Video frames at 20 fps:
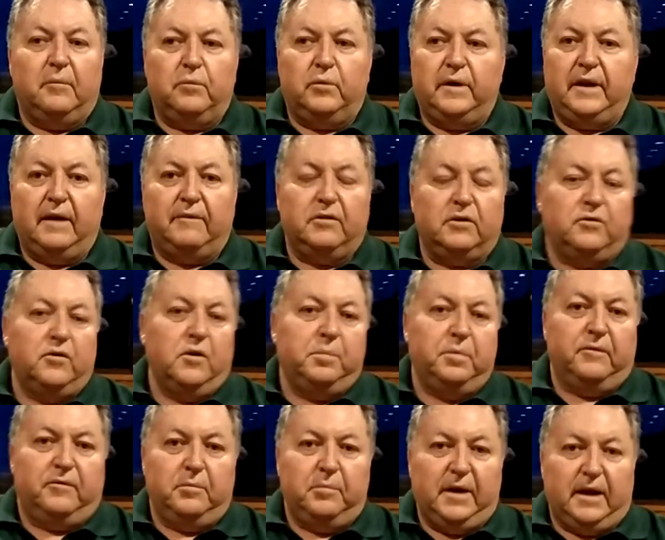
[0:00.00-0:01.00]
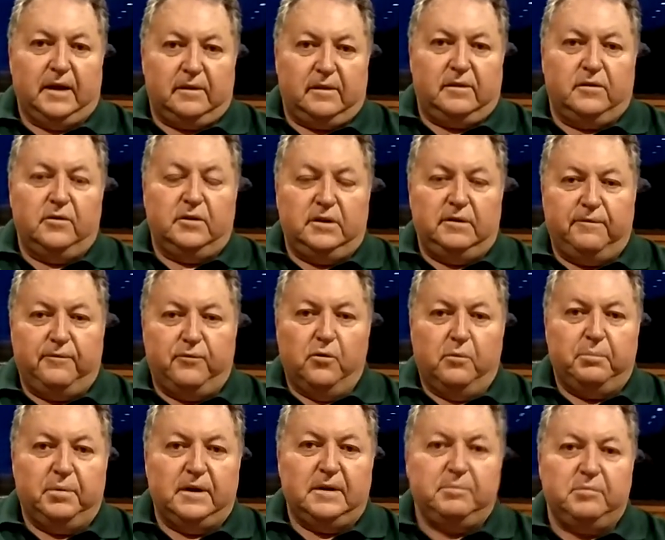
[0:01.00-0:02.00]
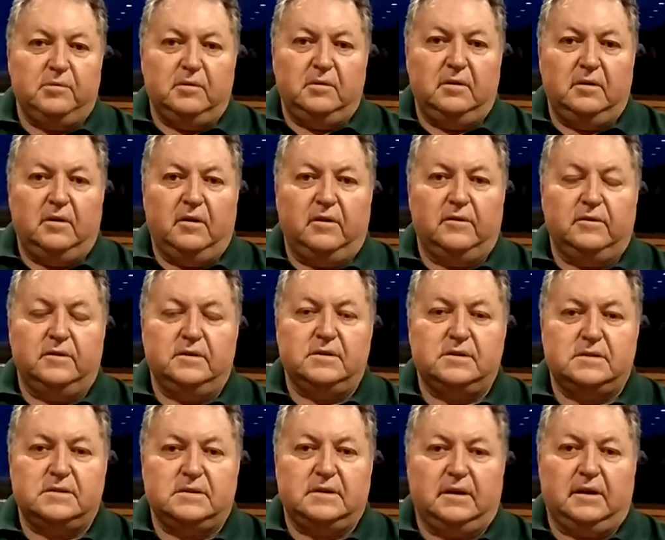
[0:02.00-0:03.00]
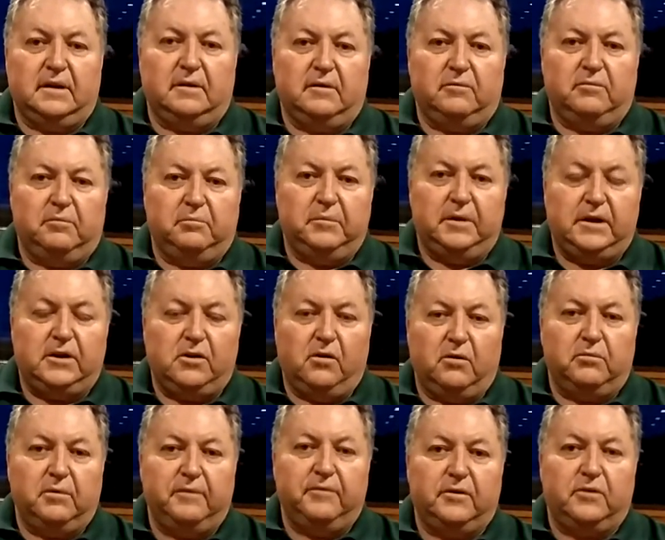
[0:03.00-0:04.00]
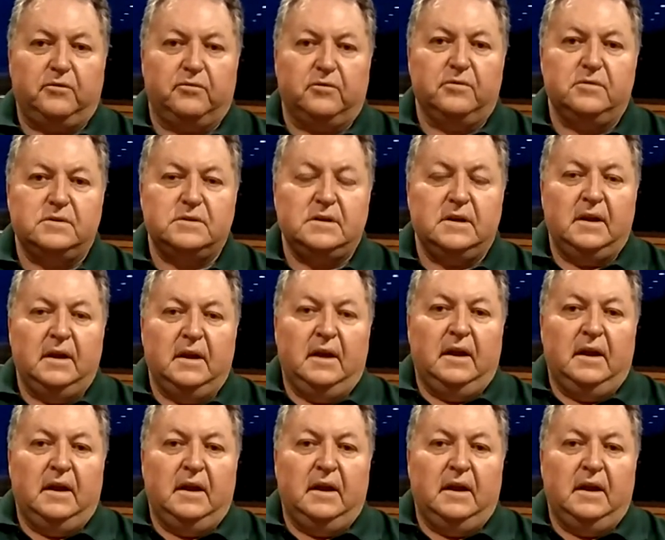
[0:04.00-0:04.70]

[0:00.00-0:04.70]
We have a group of about 34 people on this Mekong River Cruise.